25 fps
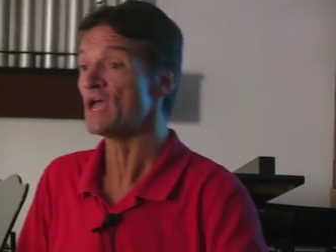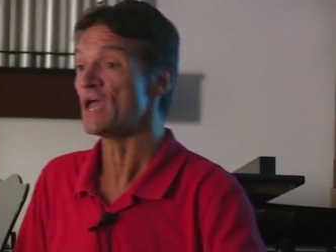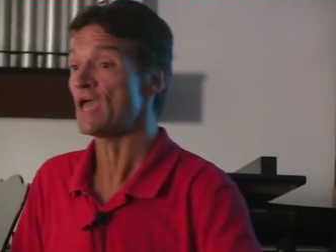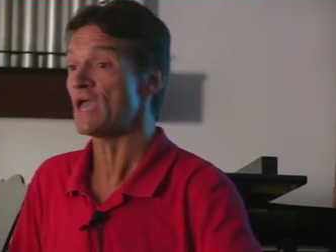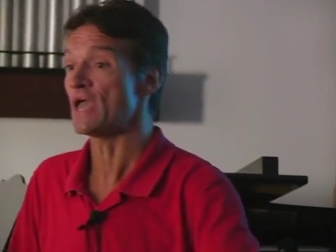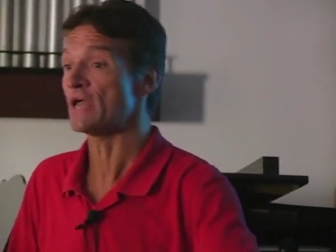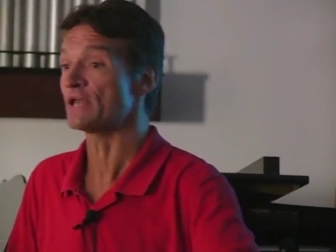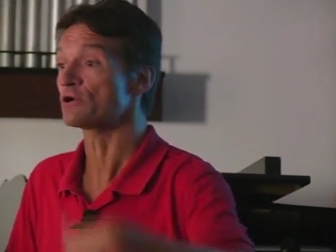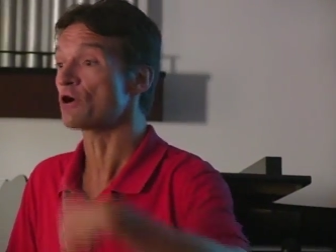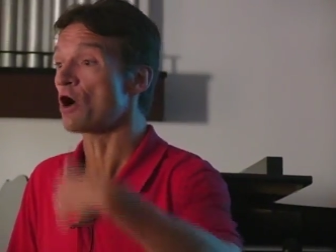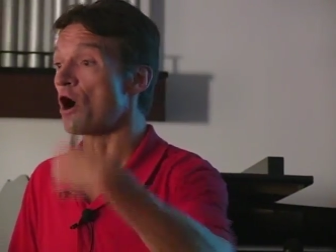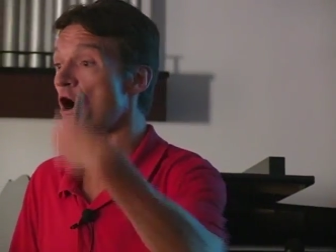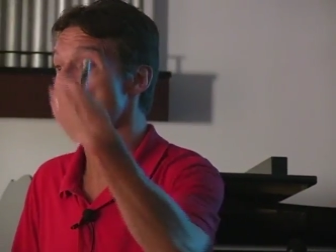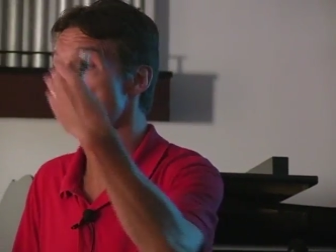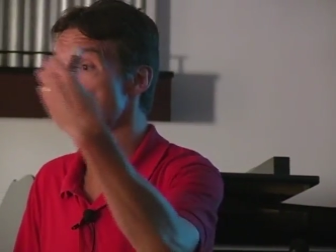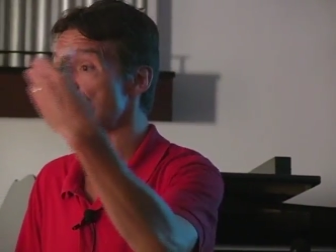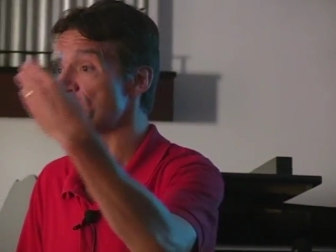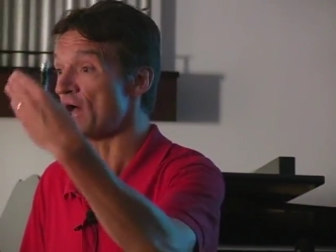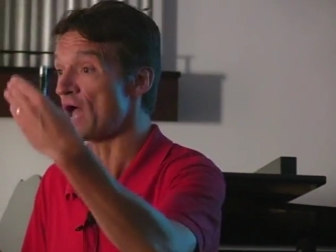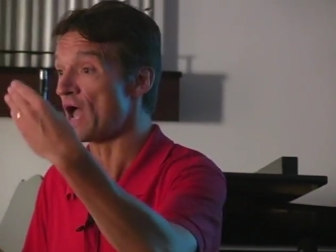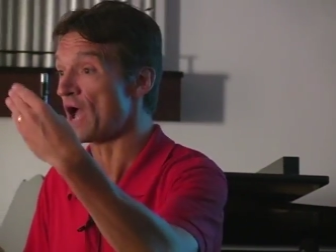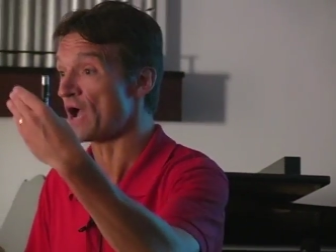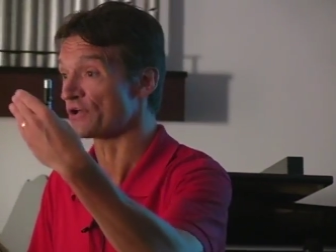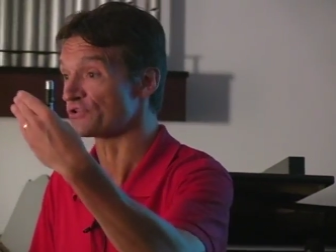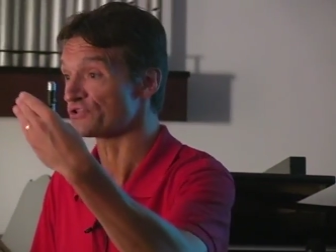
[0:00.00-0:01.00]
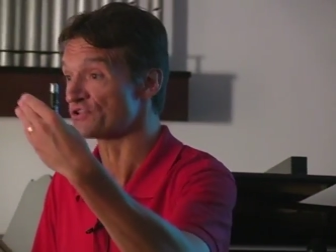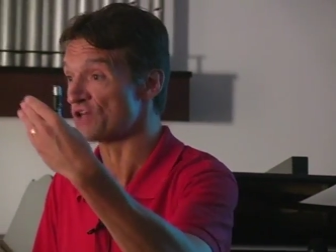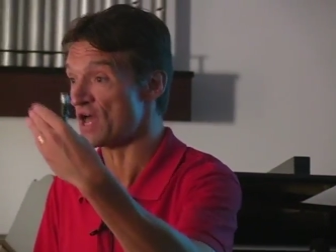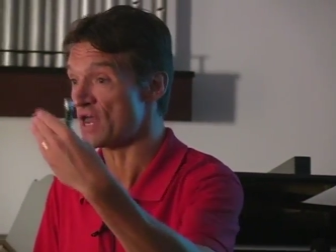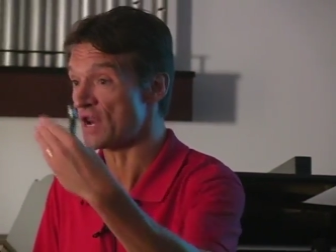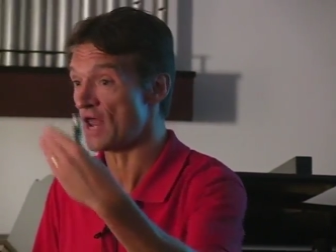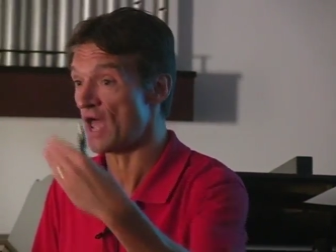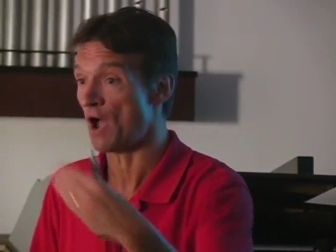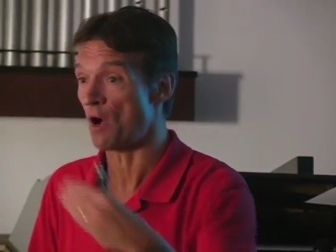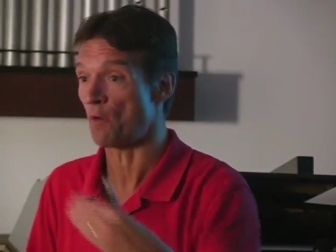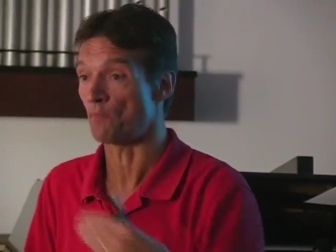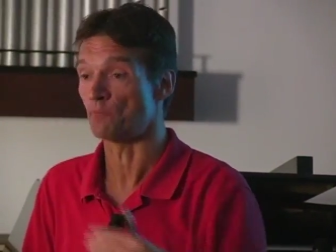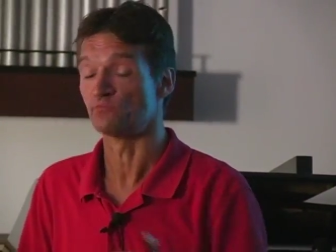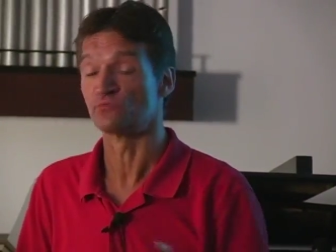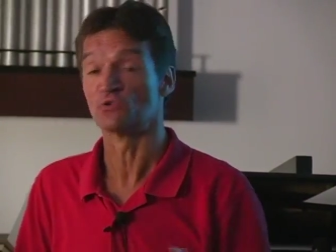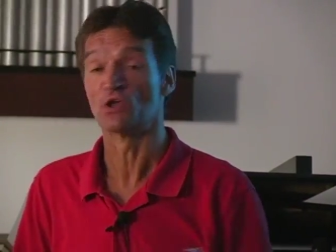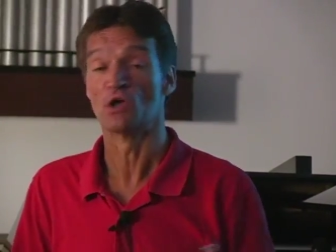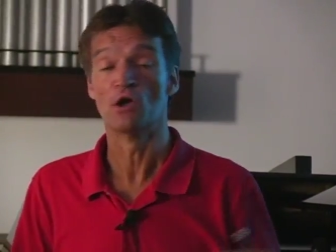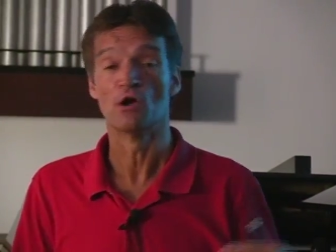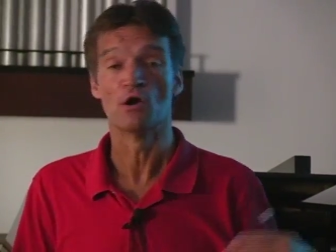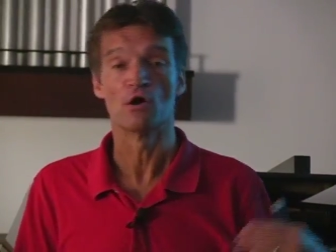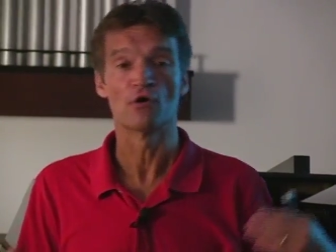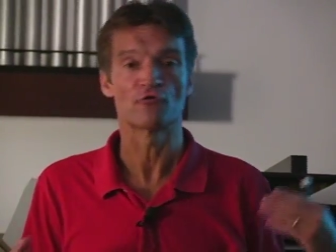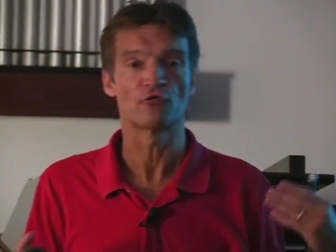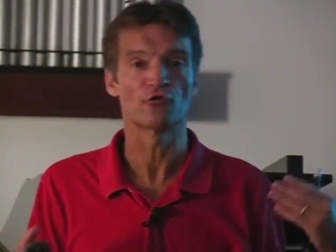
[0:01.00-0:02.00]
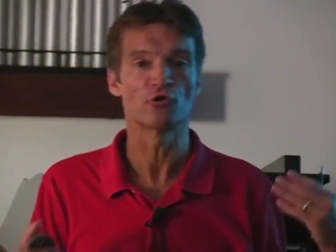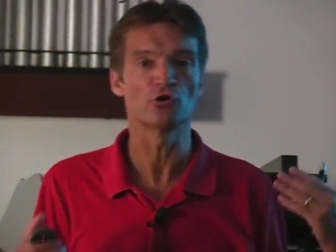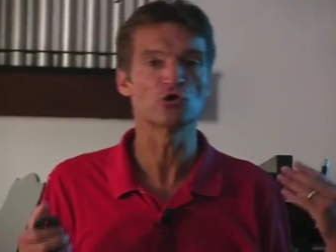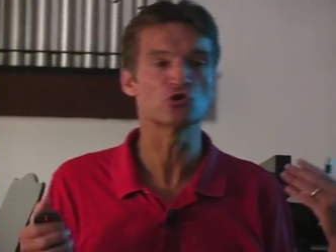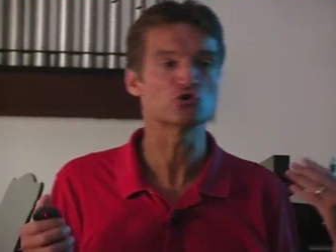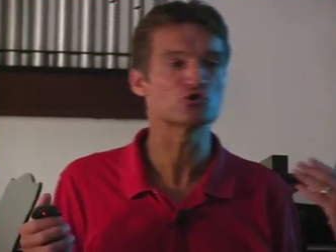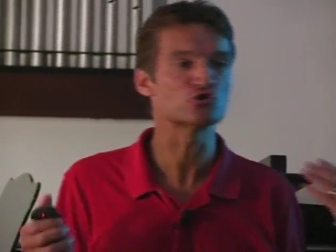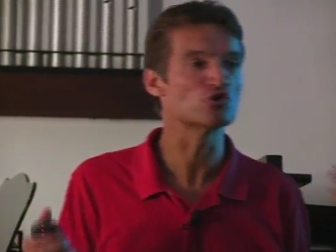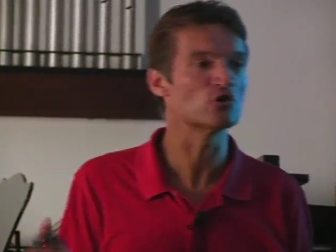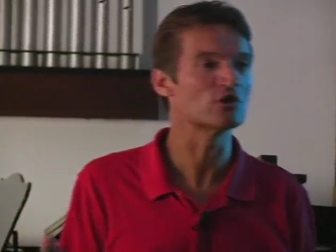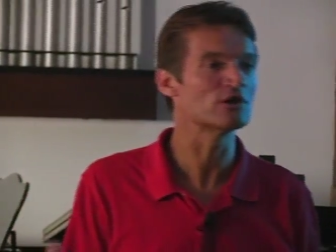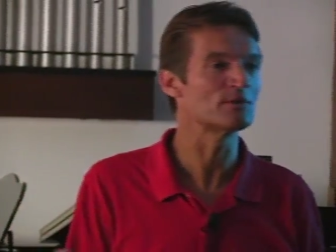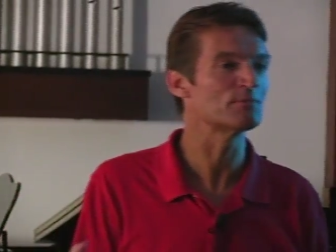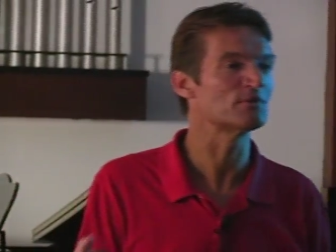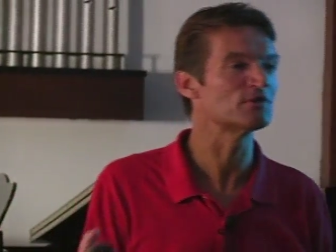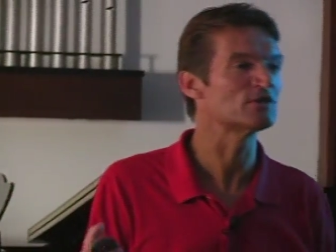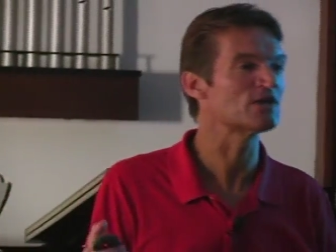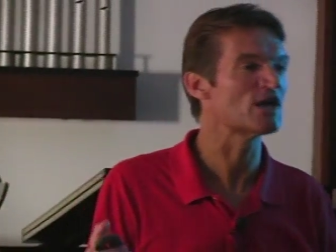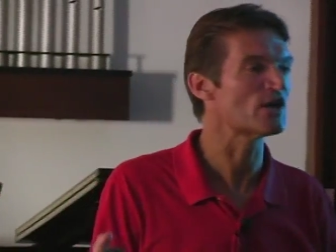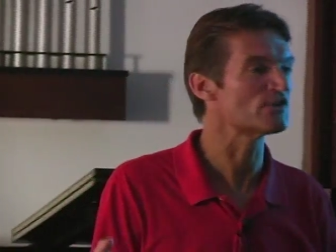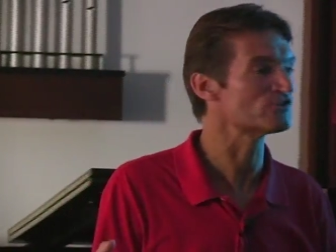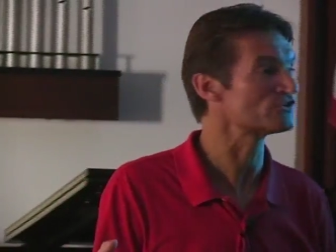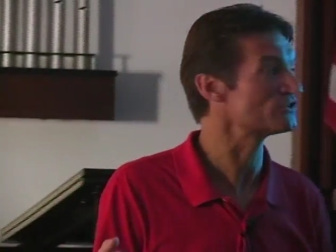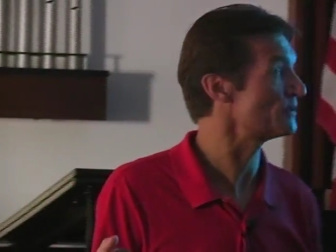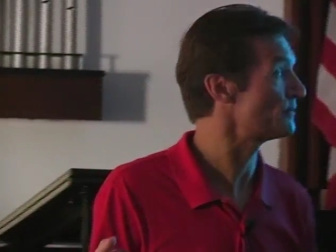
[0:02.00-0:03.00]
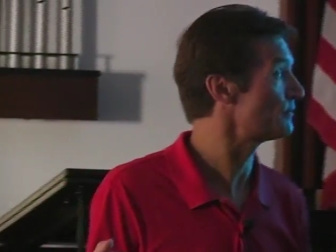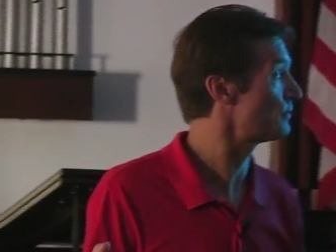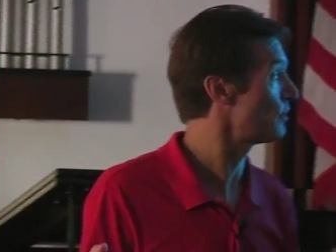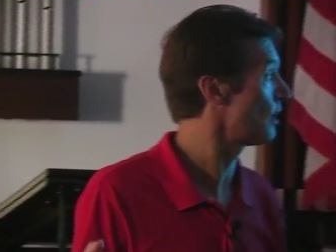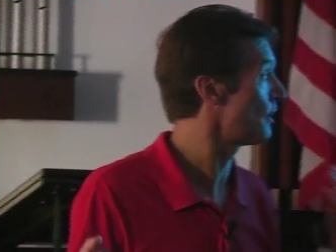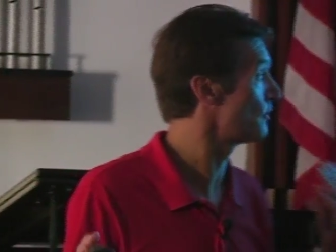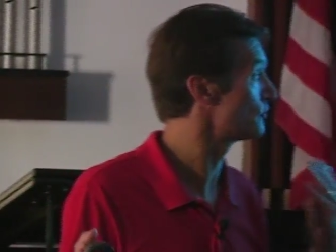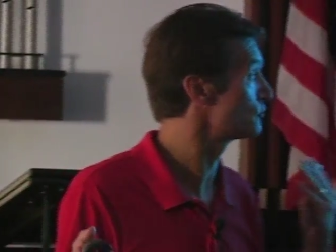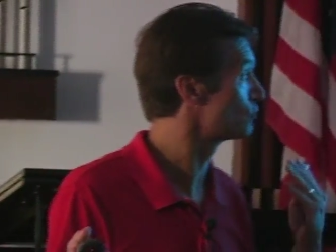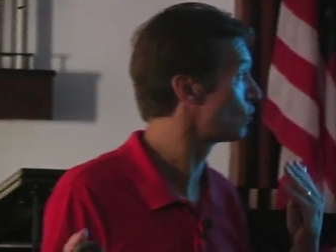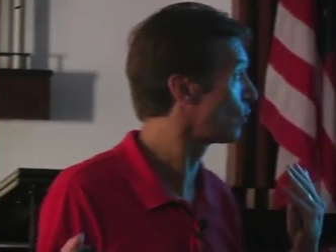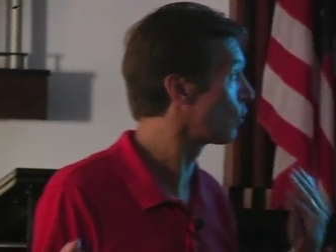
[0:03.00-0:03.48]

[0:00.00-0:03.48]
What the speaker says: and carbon dioxide out. For your sodium-potassium pump to